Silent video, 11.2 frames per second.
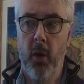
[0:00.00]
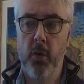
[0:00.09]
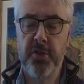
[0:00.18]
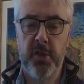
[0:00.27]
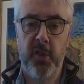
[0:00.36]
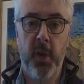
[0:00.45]

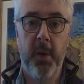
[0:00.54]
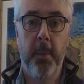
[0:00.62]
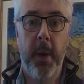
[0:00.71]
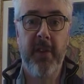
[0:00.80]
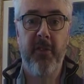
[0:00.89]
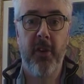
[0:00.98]
Also, if we
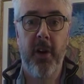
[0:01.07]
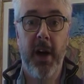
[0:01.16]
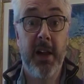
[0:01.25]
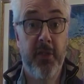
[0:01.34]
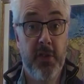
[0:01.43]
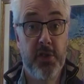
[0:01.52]
can pay for our
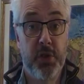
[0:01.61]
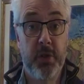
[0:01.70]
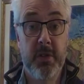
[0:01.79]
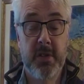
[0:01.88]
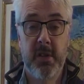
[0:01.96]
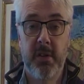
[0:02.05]
health
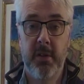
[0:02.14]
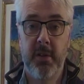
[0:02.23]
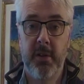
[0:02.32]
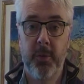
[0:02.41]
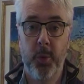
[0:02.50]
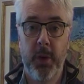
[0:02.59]
insurance,
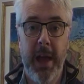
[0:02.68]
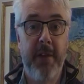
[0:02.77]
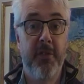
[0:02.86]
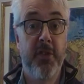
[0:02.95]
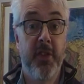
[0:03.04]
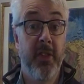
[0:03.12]
we'll get
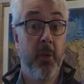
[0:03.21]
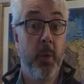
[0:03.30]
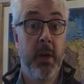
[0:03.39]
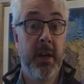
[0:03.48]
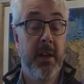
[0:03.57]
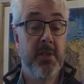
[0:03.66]
everything that
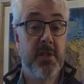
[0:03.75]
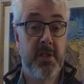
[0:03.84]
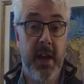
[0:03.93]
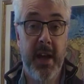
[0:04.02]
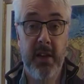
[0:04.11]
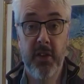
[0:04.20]
we need to
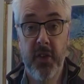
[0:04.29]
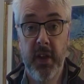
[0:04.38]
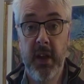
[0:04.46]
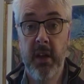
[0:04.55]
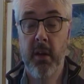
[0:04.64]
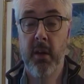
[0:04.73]
stay
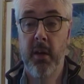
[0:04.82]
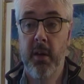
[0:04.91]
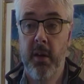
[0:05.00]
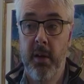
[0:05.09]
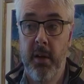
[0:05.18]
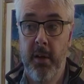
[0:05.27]
healthy
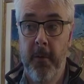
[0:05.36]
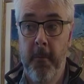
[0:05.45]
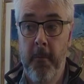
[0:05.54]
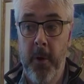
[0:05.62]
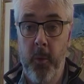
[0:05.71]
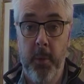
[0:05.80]

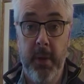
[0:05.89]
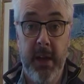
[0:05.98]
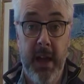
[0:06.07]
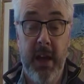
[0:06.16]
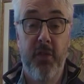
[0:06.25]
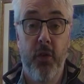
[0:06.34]
and we'll be
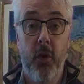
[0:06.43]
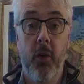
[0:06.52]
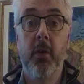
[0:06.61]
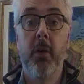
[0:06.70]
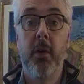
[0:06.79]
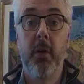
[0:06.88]
cared for.